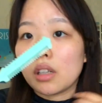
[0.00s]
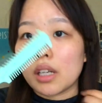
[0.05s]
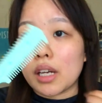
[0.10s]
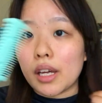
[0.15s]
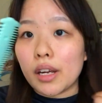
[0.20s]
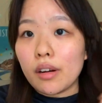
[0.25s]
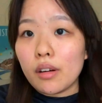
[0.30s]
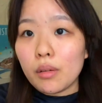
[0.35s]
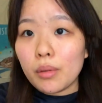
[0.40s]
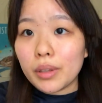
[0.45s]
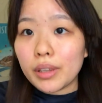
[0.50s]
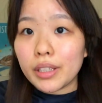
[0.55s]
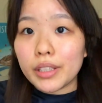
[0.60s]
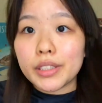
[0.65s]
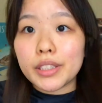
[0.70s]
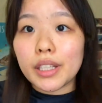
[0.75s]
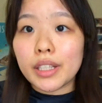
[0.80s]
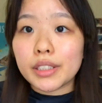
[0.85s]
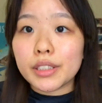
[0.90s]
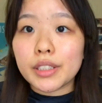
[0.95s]
I don't know what these
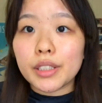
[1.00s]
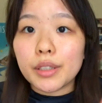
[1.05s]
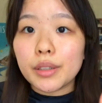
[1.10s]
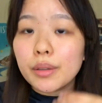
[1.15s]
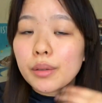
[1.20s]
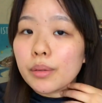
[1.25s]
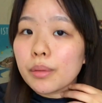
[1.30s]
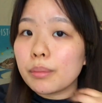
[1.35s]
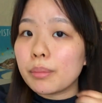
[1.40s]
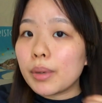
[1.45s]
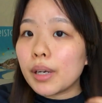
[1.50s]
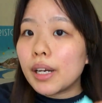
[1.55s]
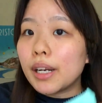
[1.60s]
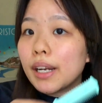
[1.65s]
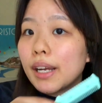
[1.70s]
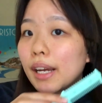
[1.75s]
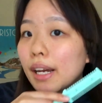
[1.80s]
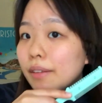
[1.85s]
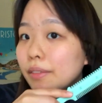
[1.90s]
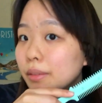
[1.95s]
things do, but I
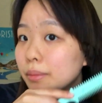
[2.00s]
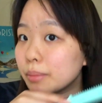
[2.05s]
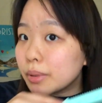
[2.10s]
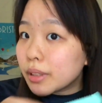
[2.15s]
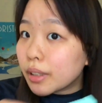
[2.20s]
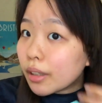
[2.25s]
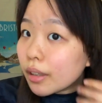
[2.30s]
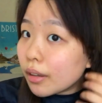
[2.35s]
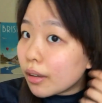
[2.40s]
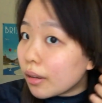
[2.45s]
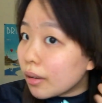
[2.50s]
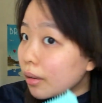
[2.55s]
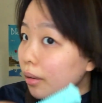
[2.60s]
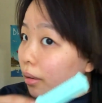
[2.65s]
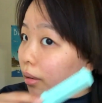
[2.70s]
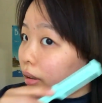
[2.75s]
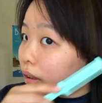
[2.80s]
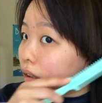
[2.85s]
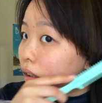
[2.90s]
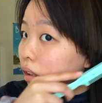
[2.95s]
have them,
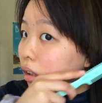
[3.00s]
so...